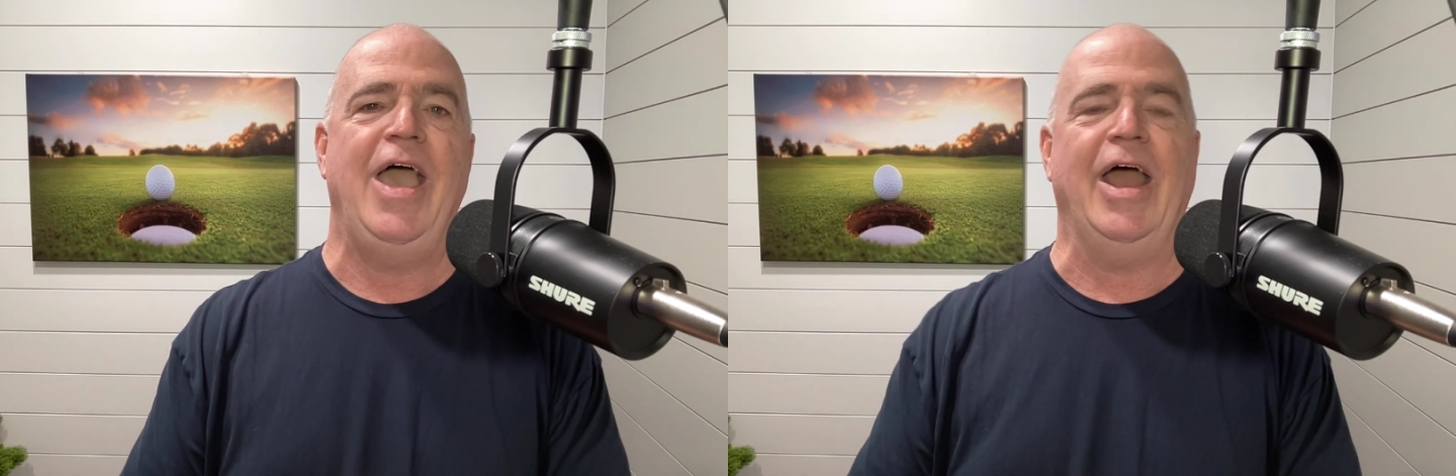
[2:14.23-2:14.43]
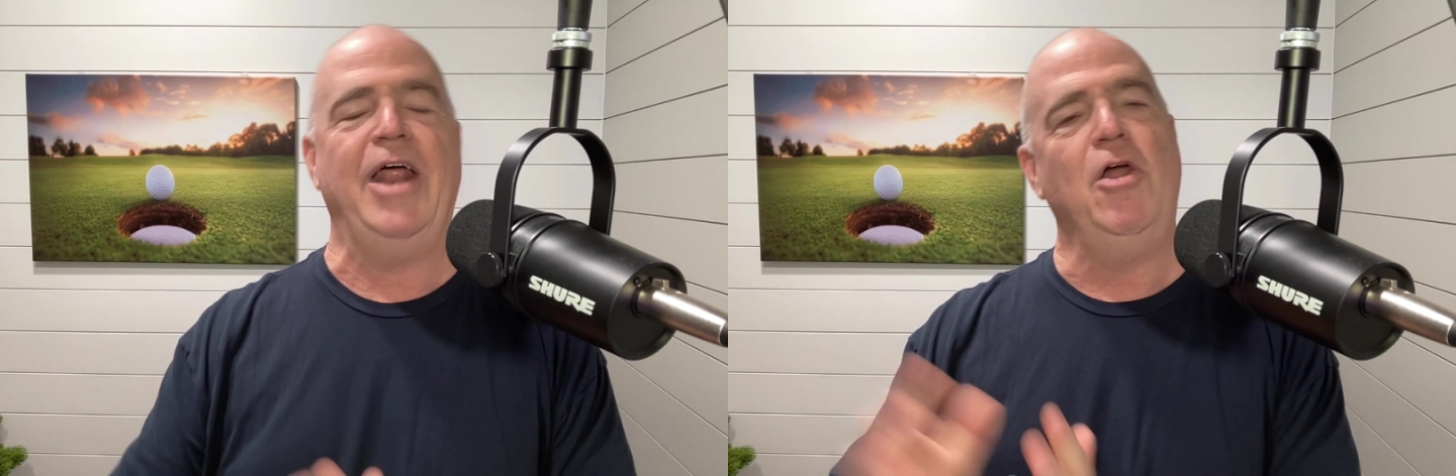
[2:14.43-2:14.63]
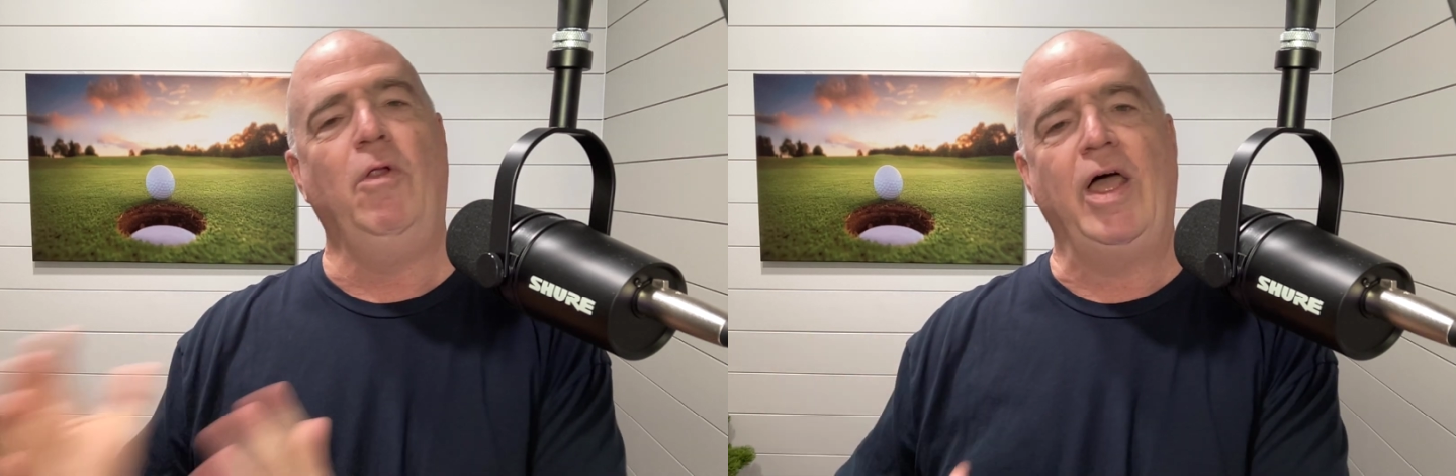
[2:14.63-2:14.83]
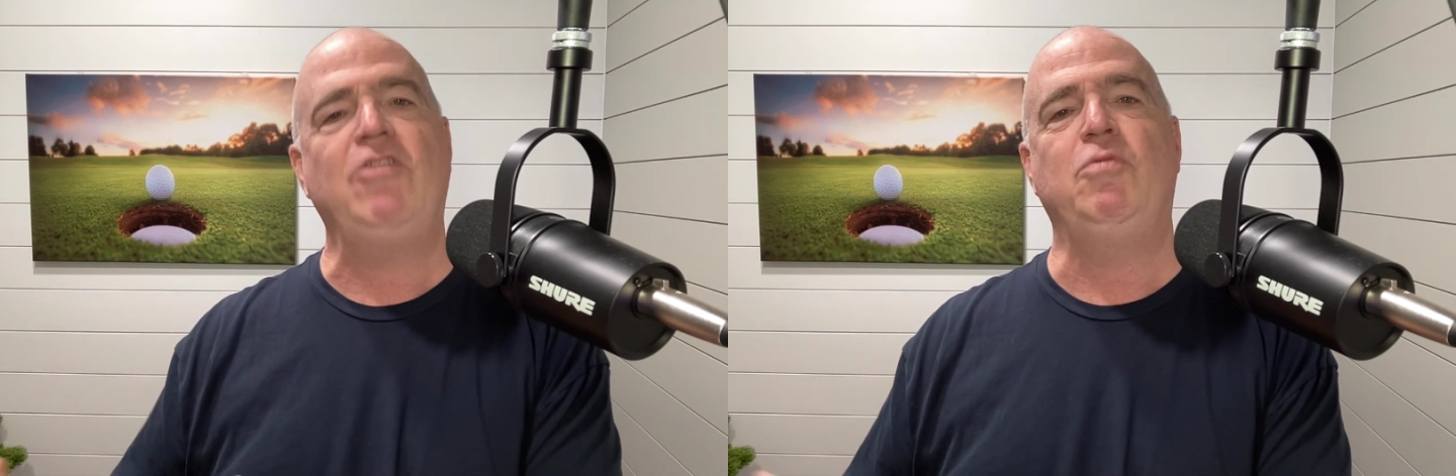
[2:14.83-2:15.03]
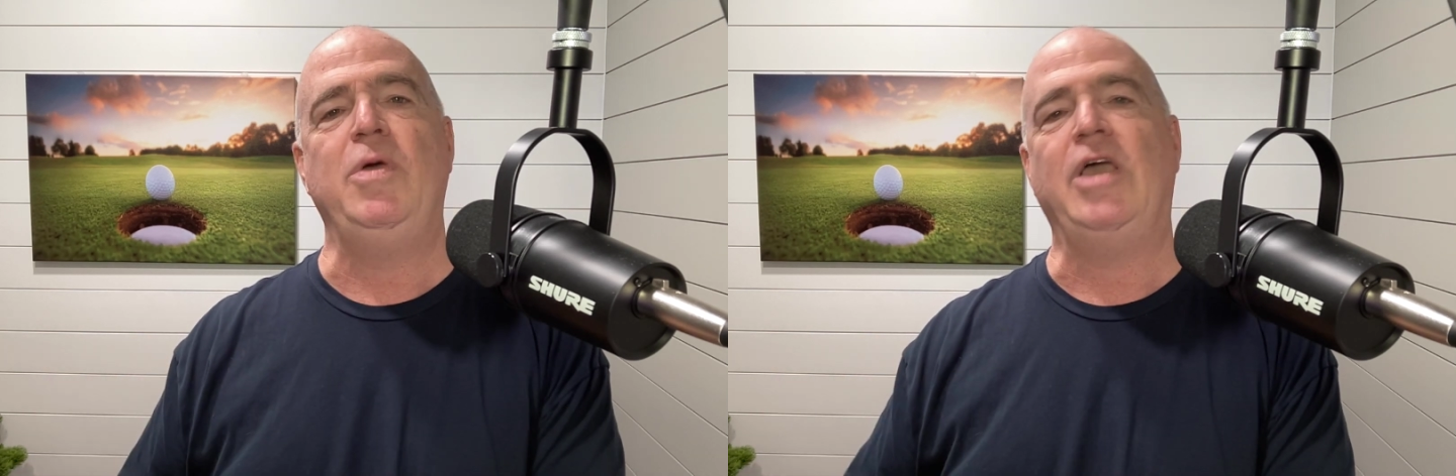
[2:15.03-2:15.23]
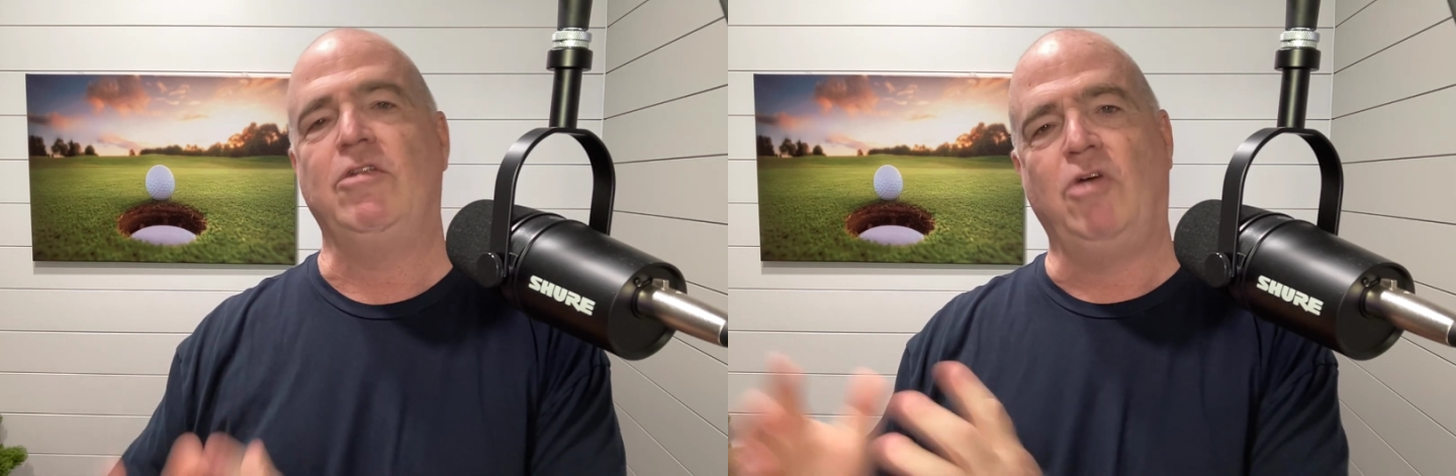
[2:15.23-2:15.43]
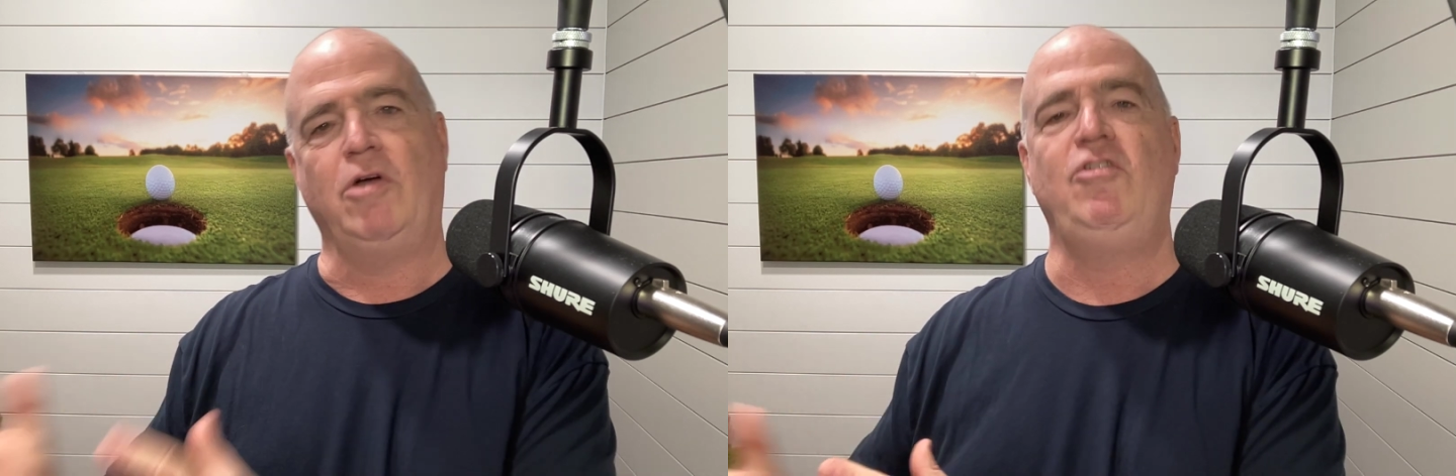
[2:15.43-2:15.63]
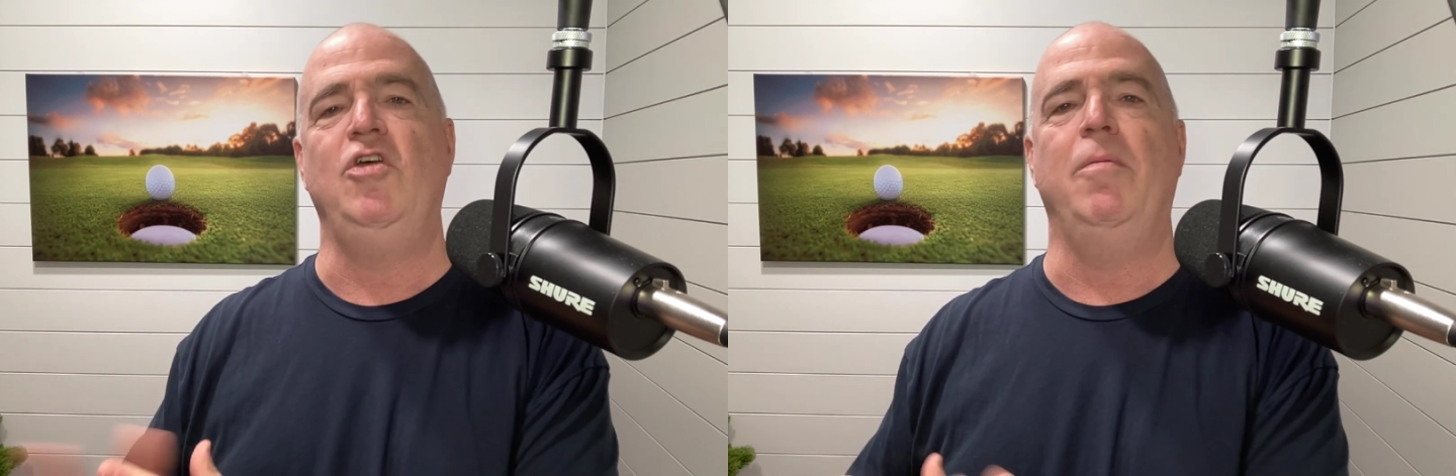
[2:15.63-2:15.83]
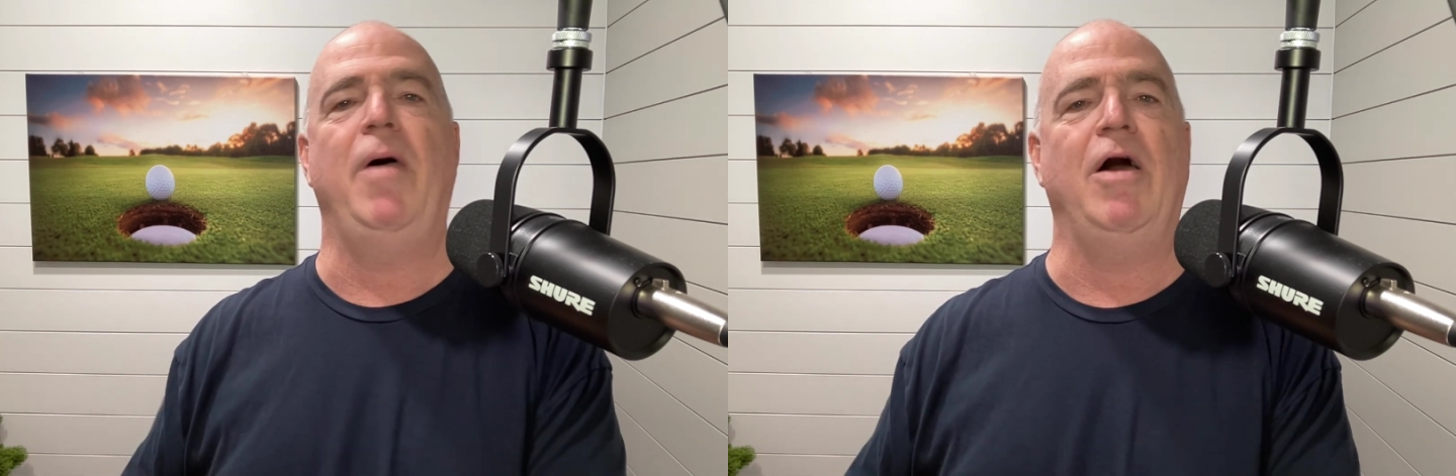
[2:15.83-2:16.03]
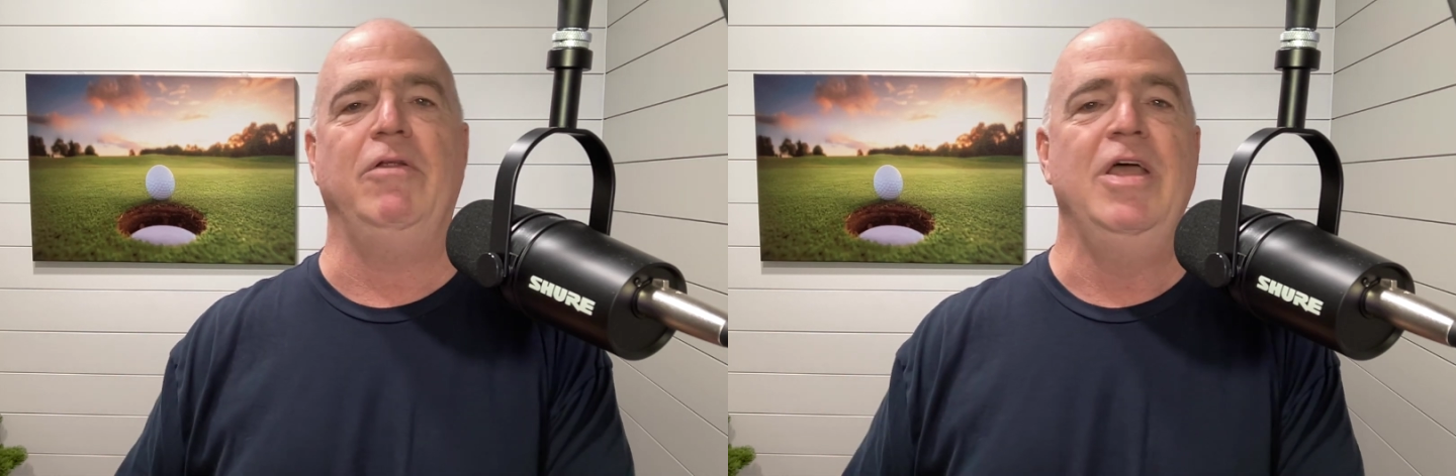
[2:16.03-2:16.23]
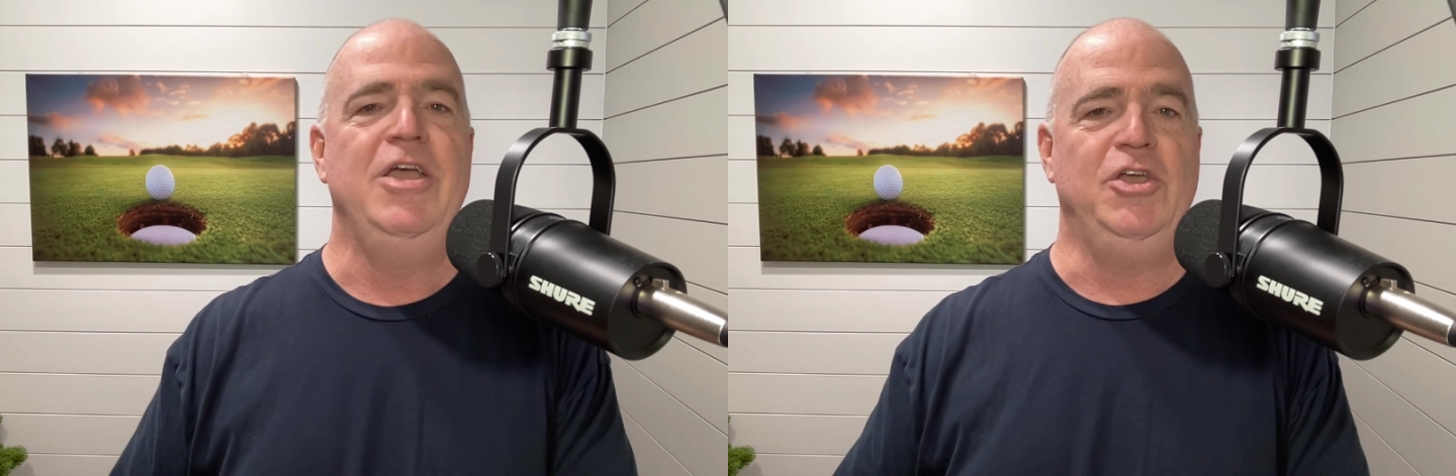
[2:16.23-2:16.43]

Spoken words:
And I know last week I talked to you about,